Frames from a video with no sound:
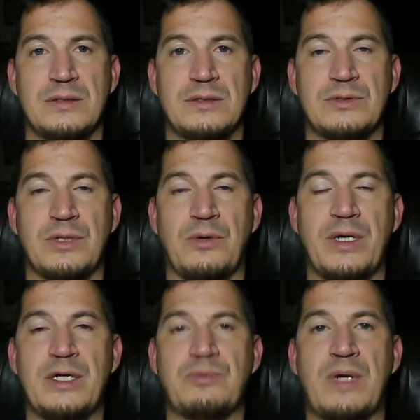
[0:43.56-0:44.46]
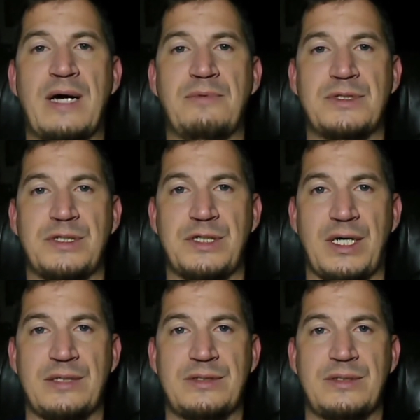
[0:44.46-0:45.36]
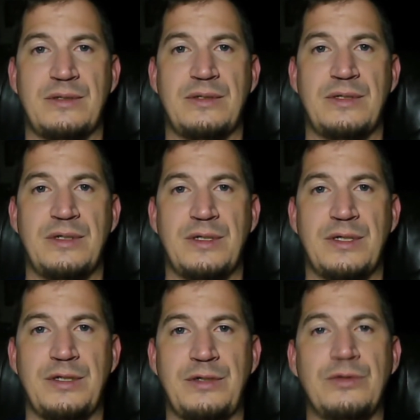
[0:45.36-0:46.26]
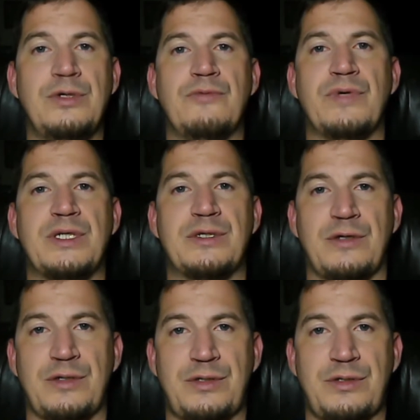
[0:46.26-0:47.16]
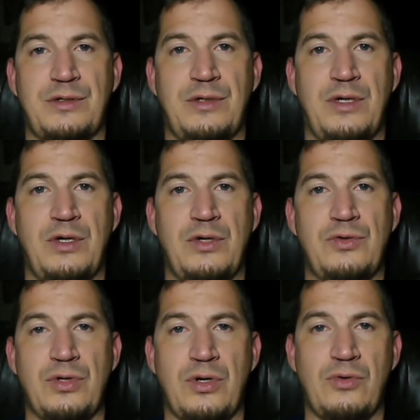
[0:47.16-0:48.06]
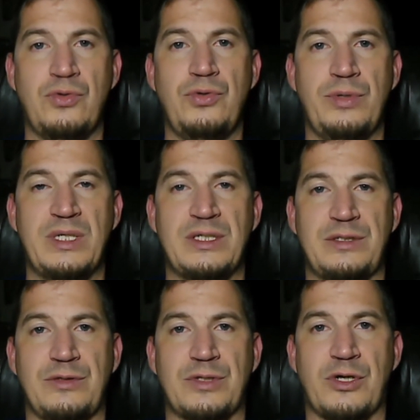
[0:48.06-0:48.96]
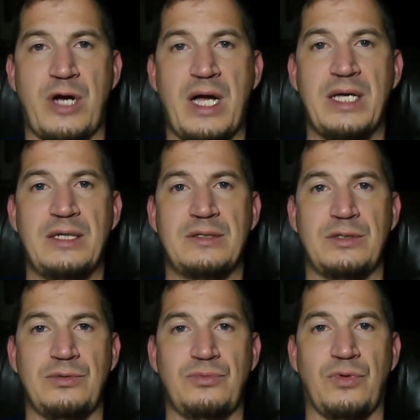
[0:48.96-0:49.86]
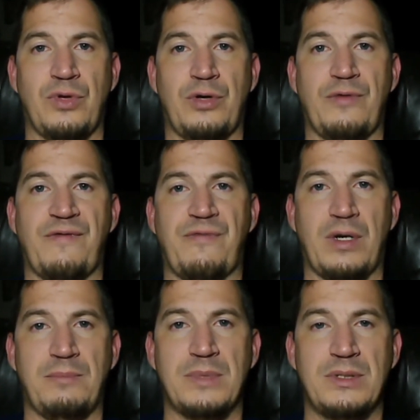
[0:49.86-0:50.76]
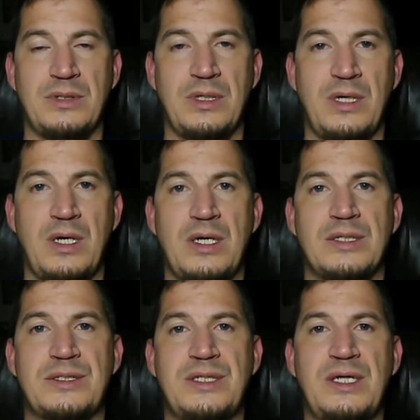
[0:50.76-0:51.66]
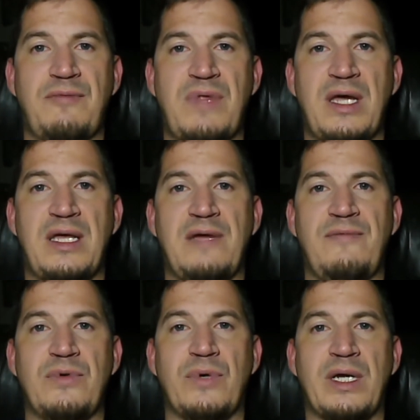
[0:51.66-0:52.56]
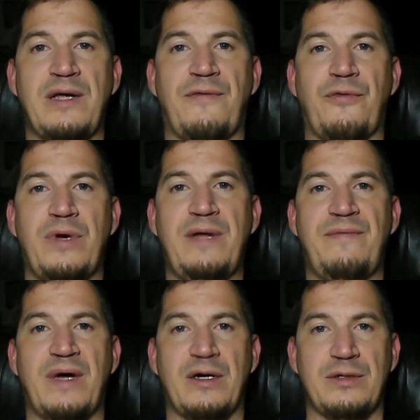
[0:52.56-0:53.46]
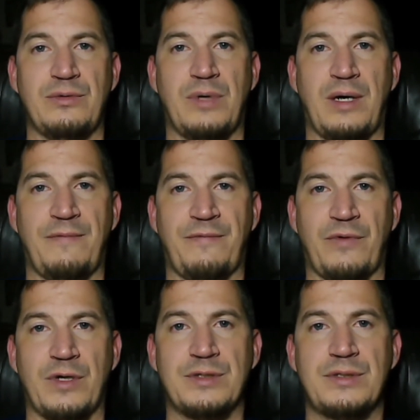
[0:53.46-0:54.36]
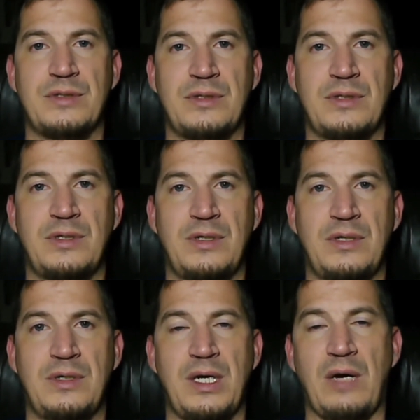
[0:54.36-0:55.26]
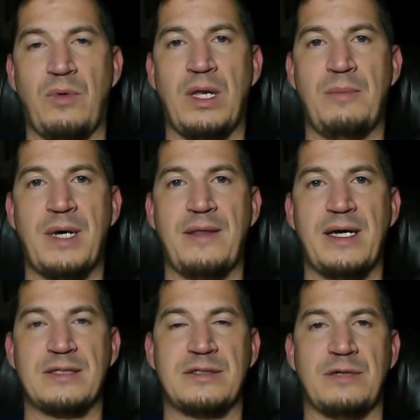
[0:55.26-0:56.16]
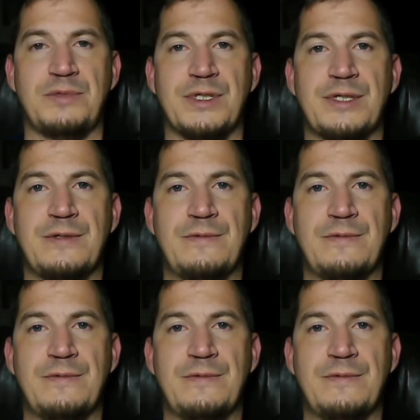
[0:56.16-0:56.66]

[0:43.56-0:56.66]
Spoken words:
So here's what I would suggest. Do your research. Know who it is you're trying to learn from. See if they give you any free value up front. And while I'm on that subject,